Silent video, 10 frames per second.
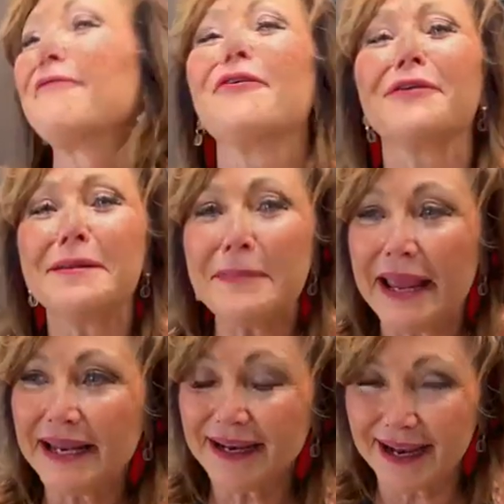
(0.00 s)
I've already
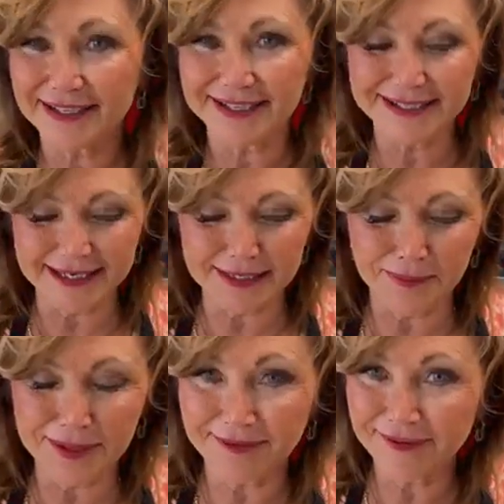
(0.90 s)
made it. I just need
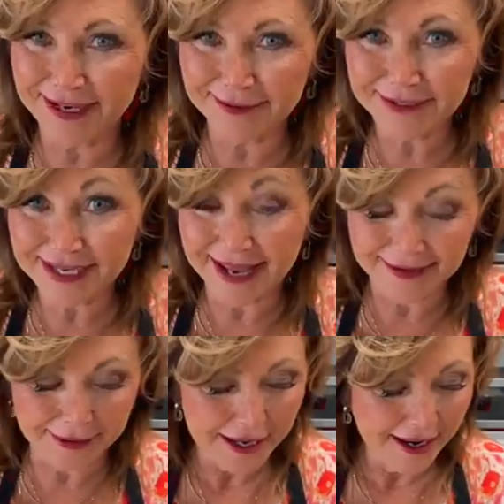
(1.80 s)
to put the video
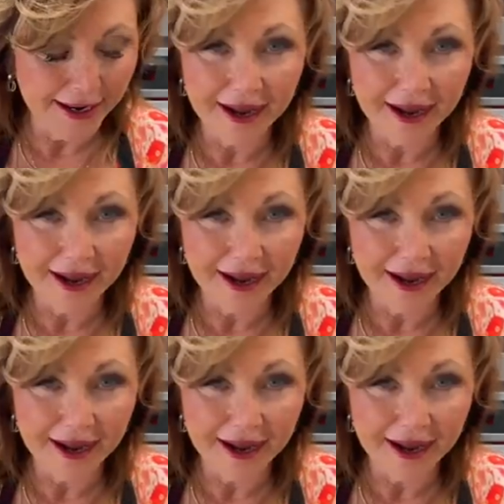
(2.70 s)
together.